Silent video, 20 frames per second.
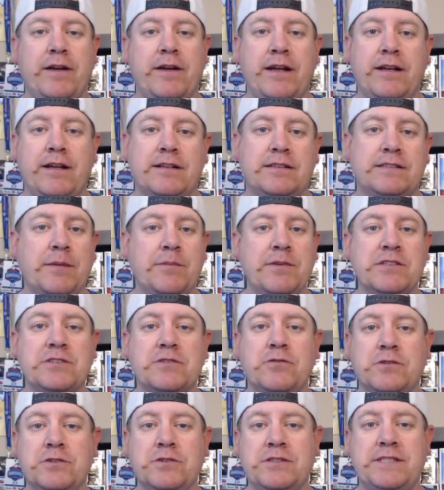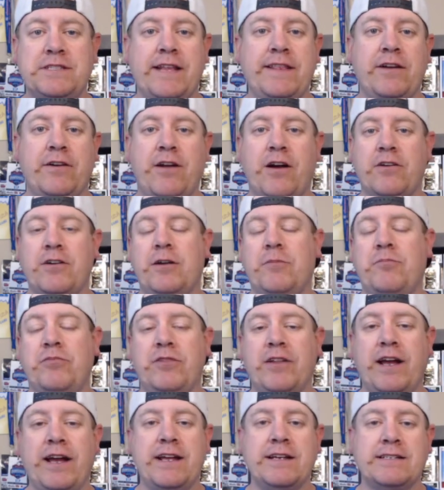some of the schools have said they're not going to
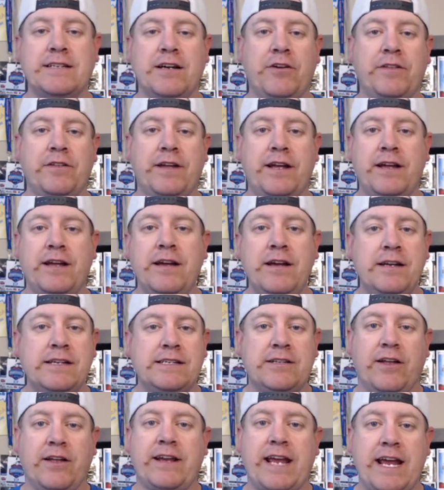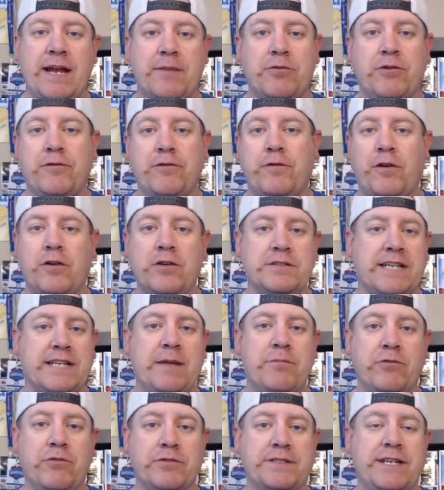play until like April 1st,
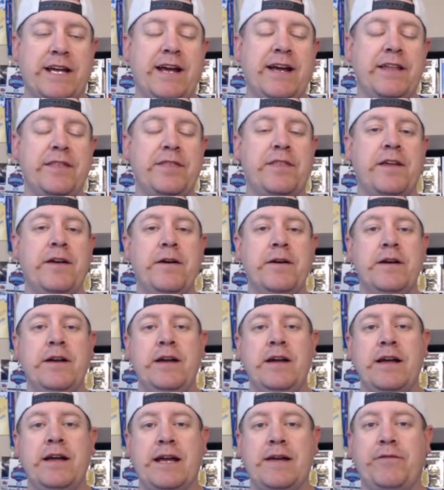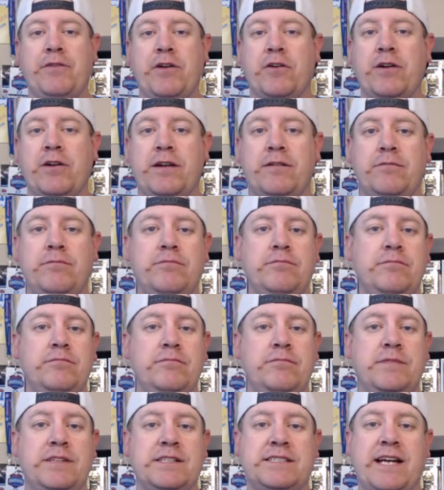April 10th, if they're going to
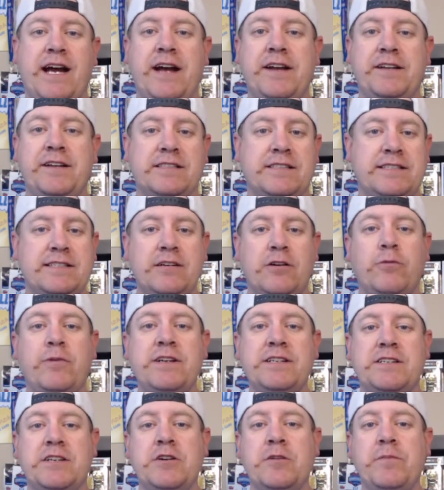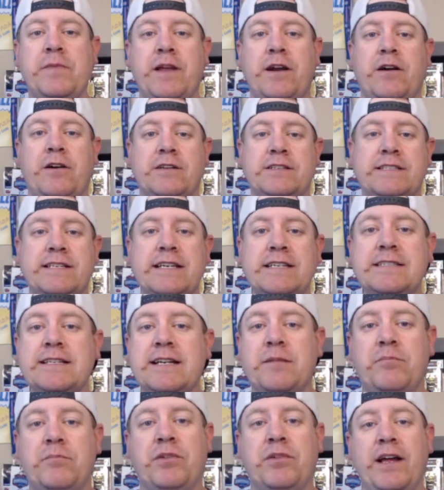decide to still resume their season
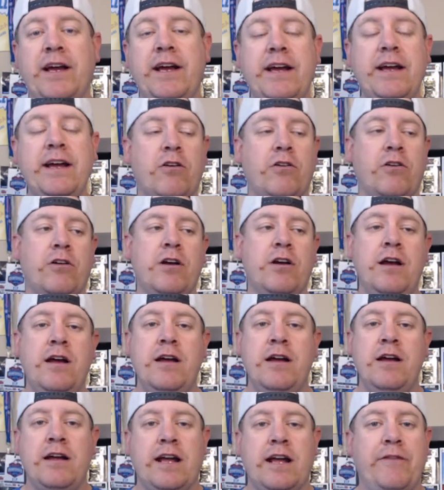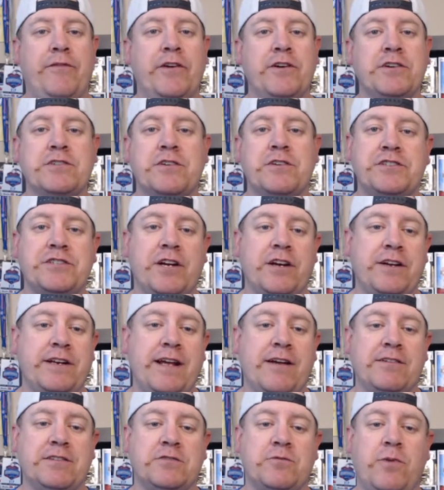and play, or if they're just going to shut it
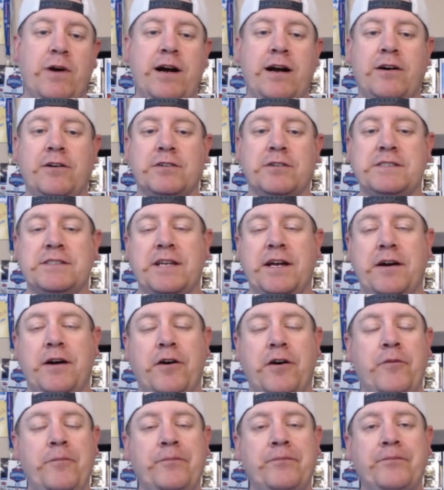down as well. So